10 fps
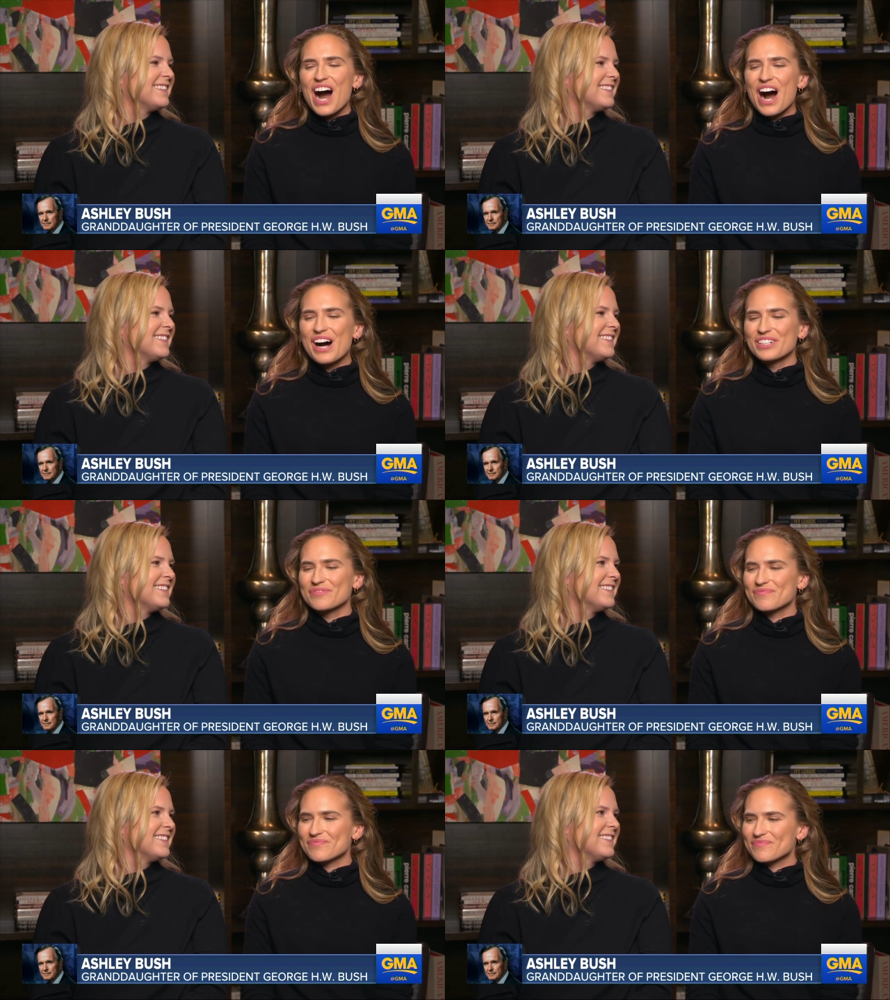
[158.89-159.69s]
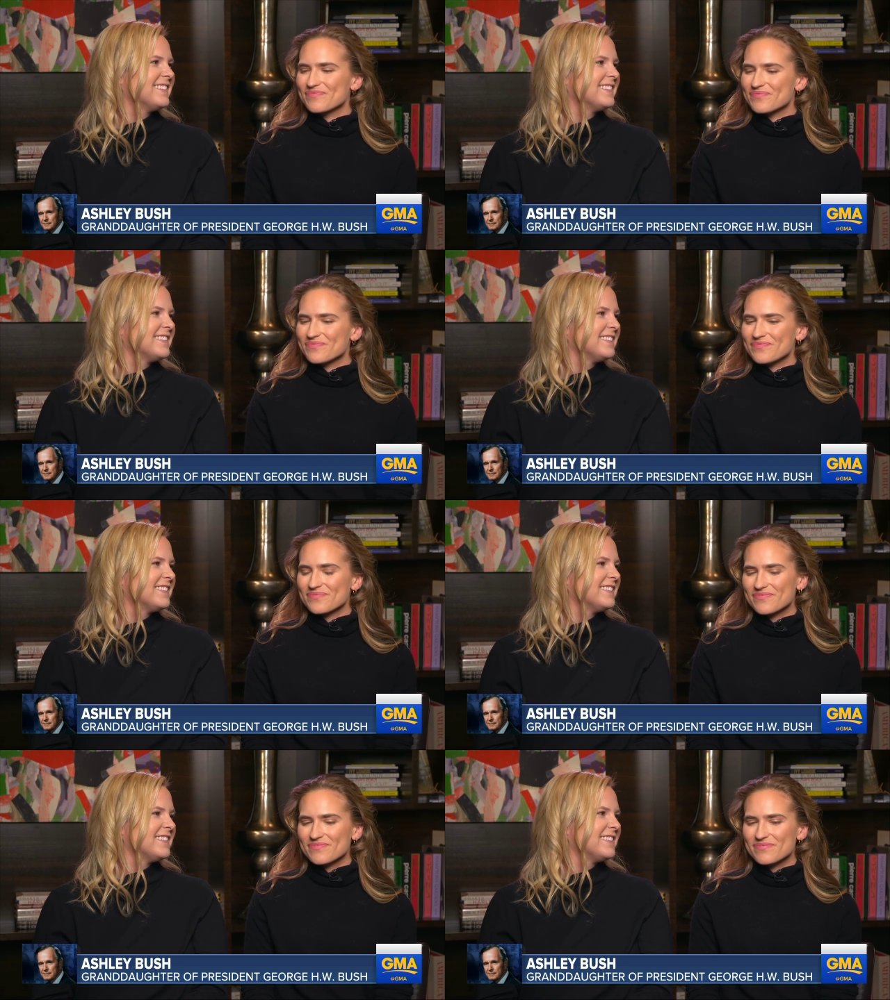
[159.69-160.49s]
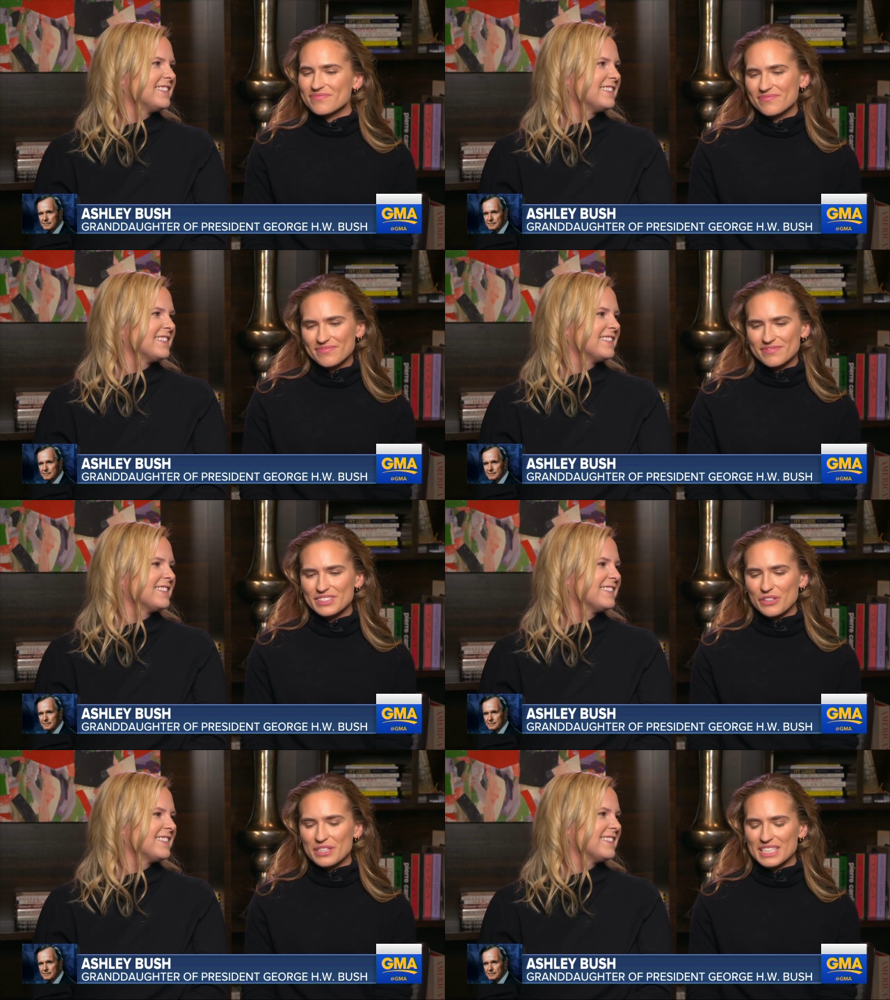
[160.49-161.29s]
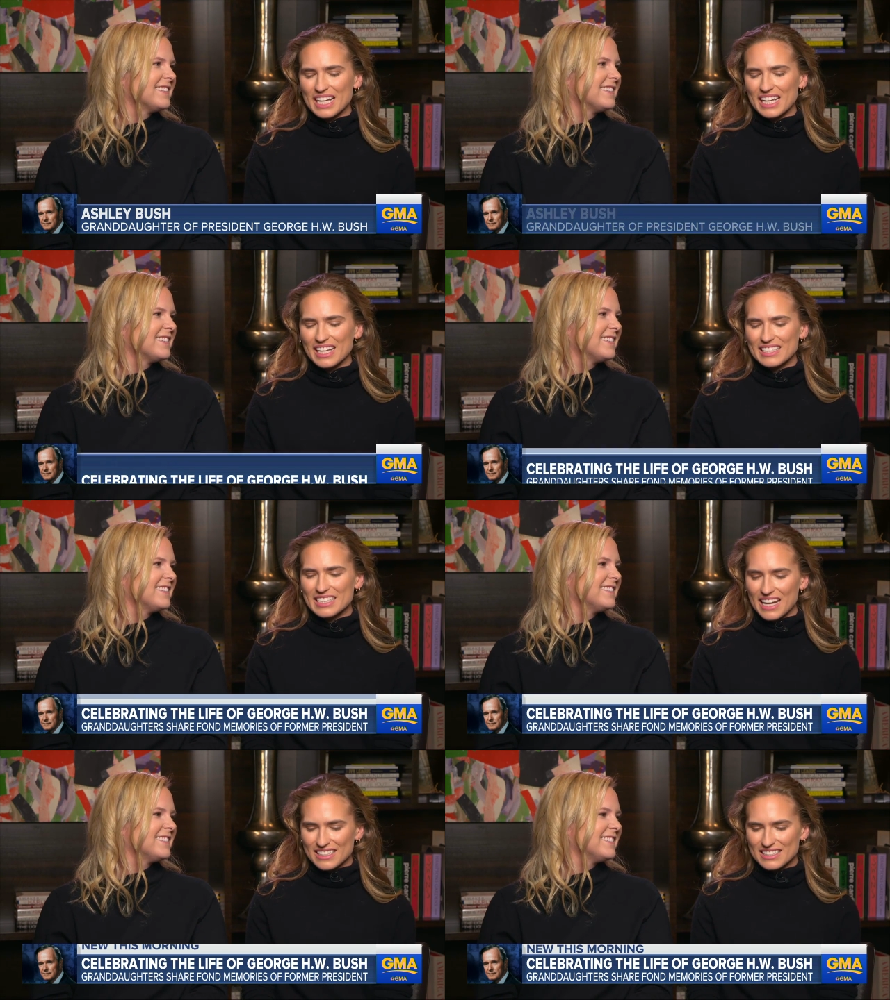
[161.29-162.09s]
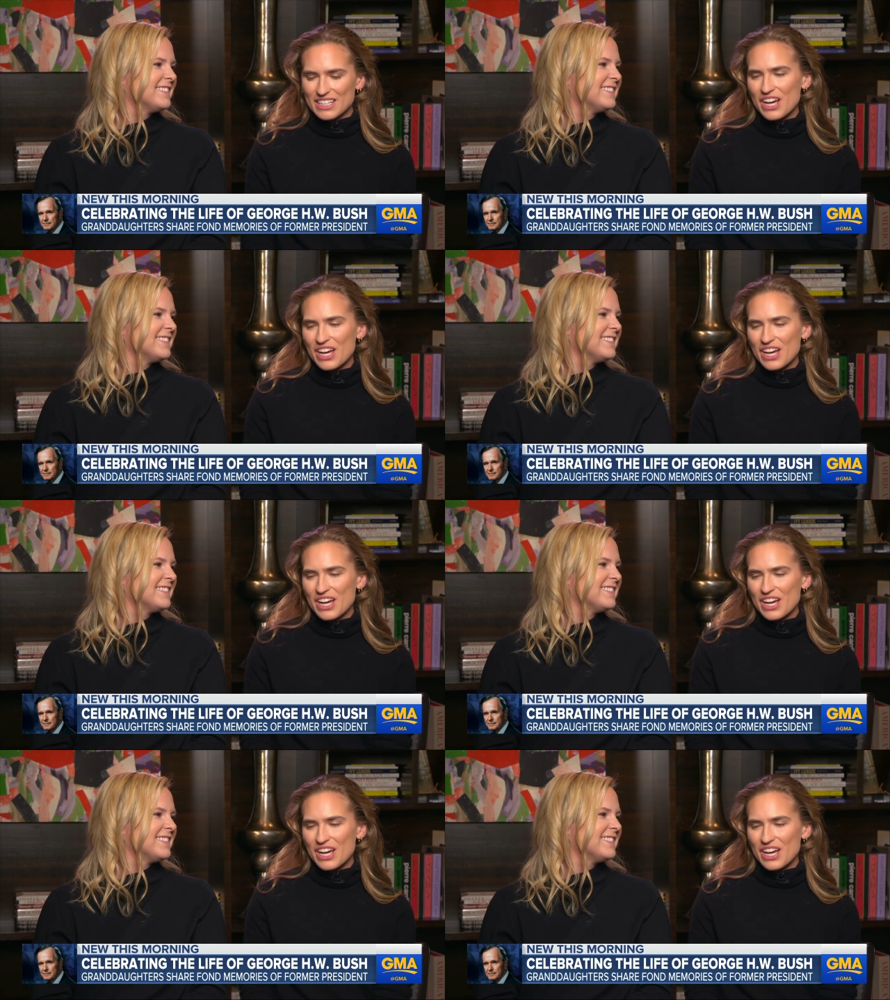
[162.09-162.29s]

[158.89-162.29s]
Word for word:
Speaker 1: um, one second, yes.